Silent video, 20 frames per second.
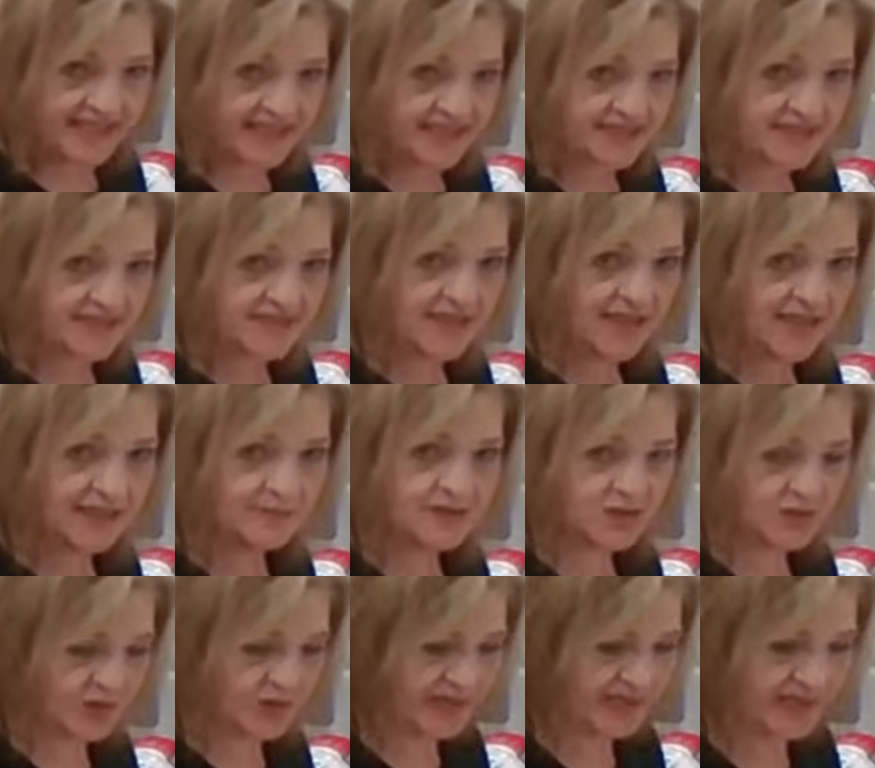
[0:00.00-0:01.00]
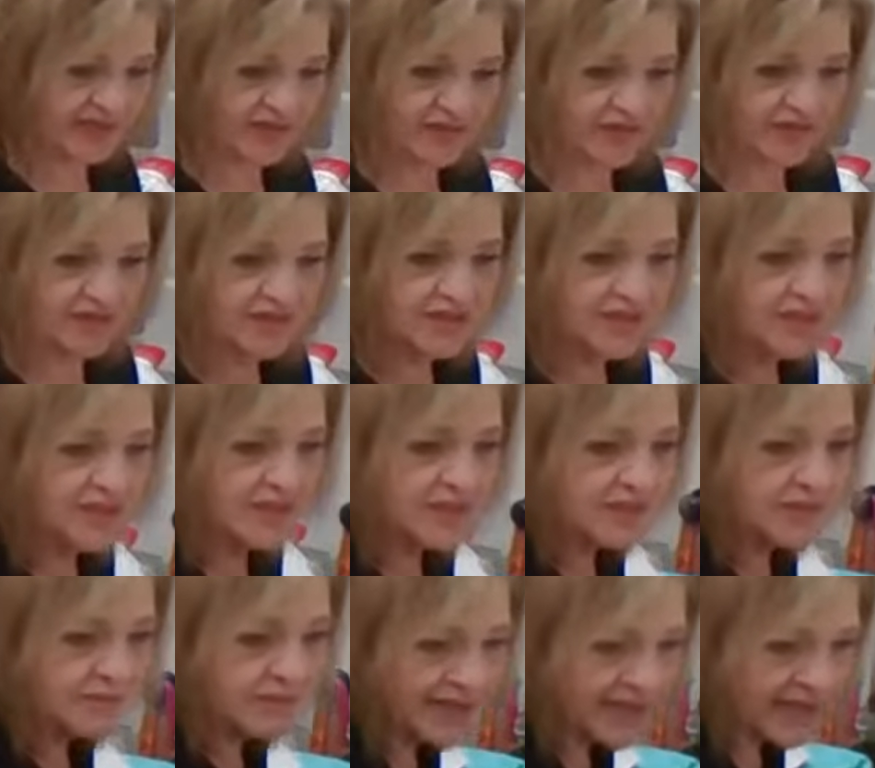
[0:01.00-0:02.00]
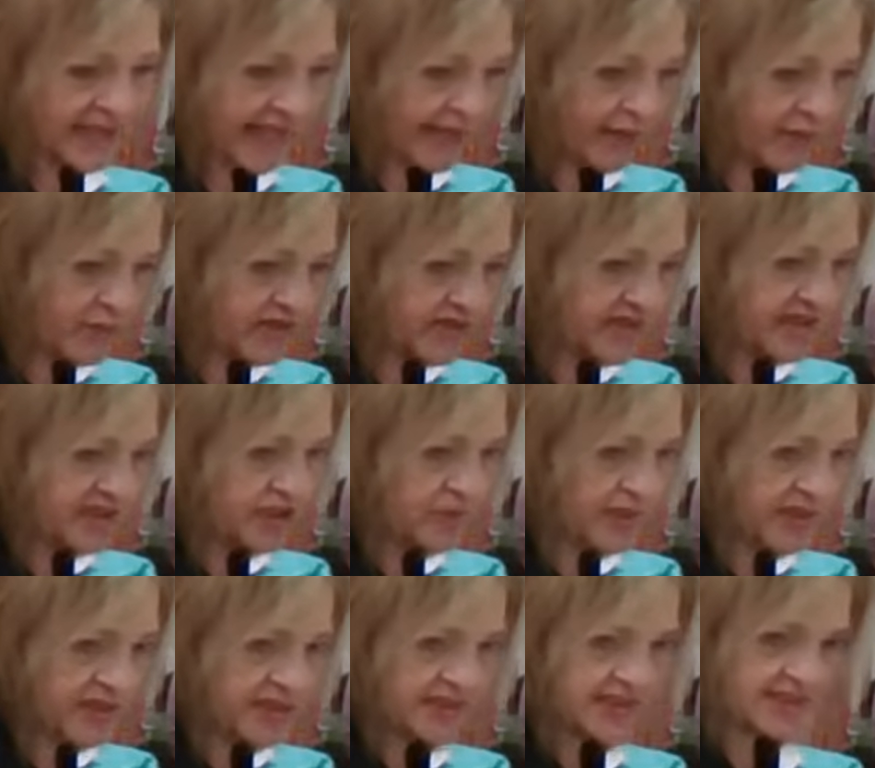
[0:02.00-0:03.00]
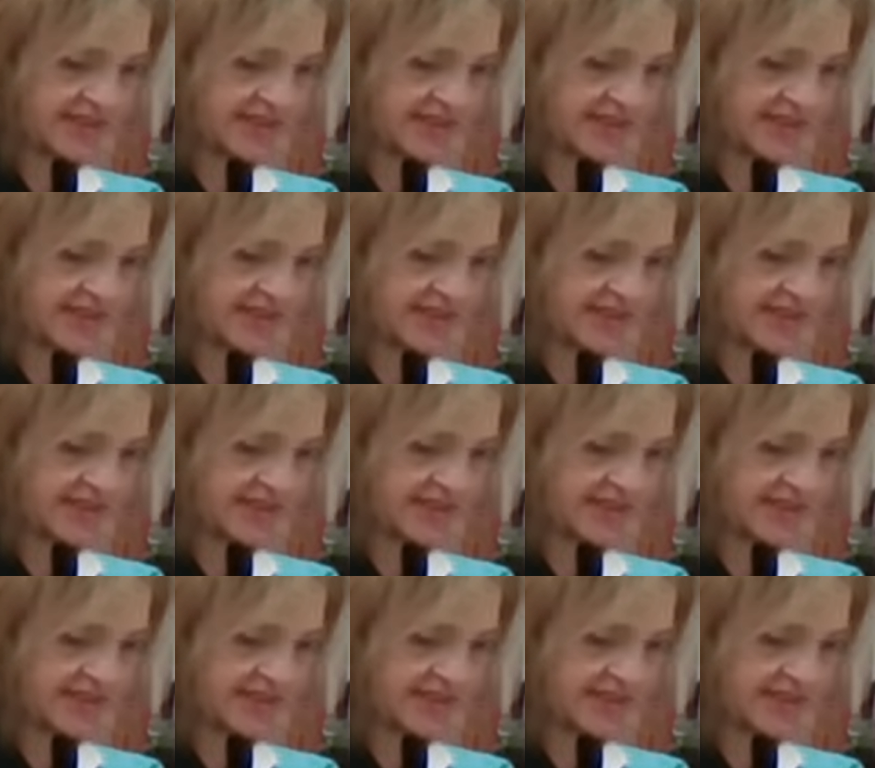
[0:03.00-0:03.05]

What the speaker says: this. I'm sorry, y'all. My camera situation